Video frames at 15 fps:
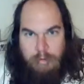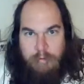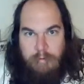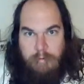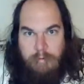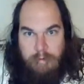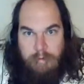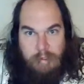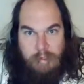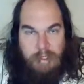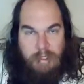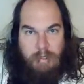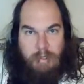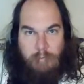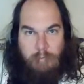There
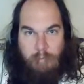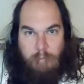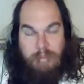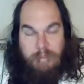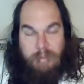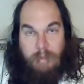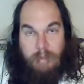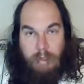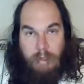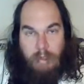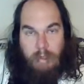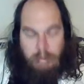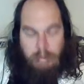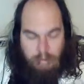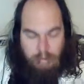again, with
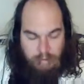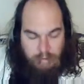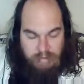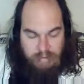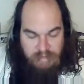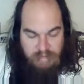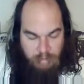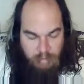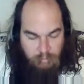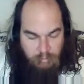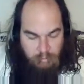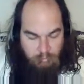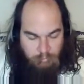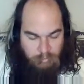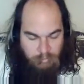all his heart,
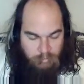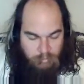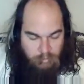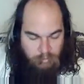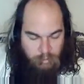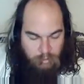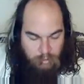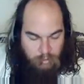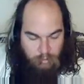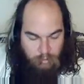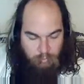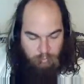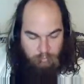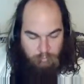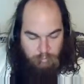with all our heart,
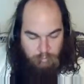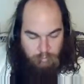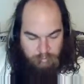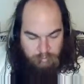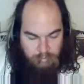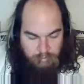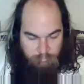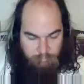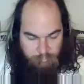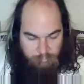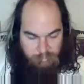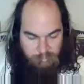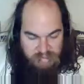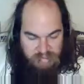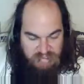we
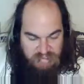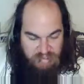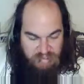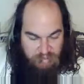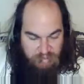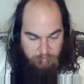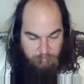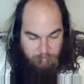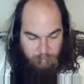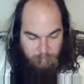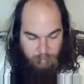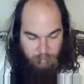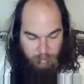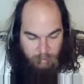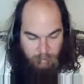must seek him.
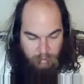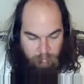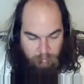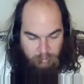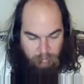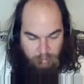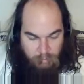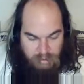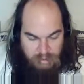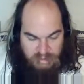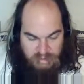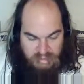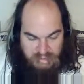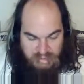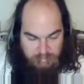"Be gracious
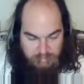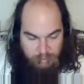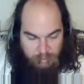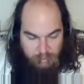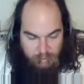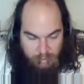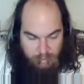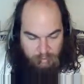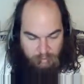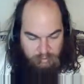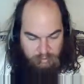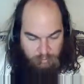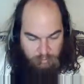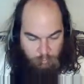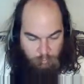to me according to
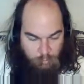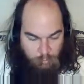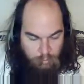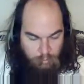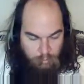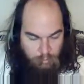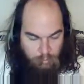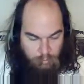your word.